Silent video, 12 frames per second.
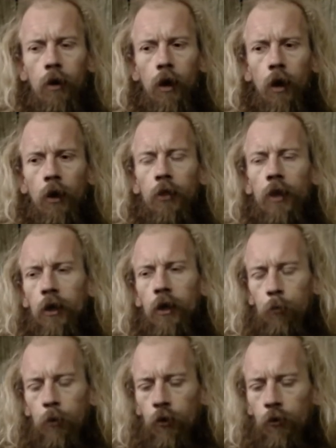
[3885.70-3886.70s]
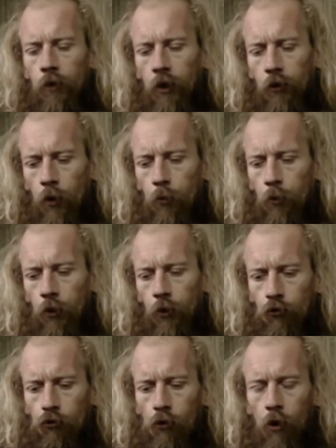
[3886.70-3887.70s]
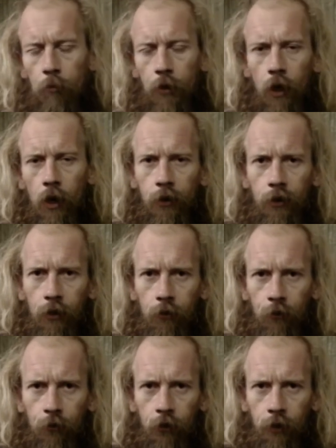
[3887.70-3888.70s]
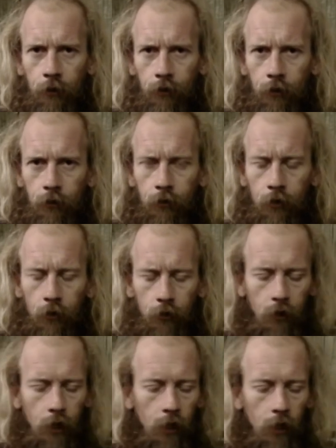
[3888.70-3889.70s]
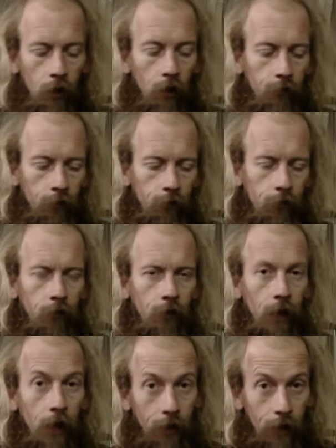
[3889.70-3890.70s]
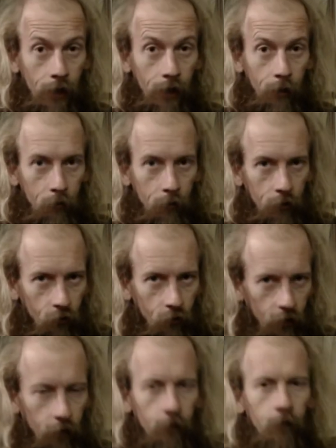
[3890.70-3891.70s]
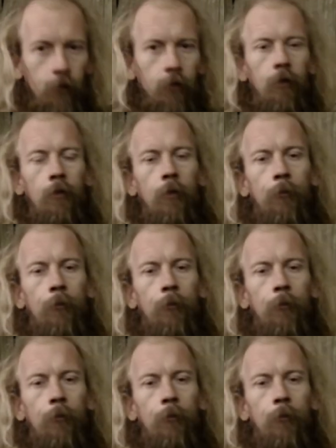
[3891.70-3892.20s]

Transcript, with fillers: And I think it's because they don't want to drop the idea of Jesus, because they love that name, Jesus.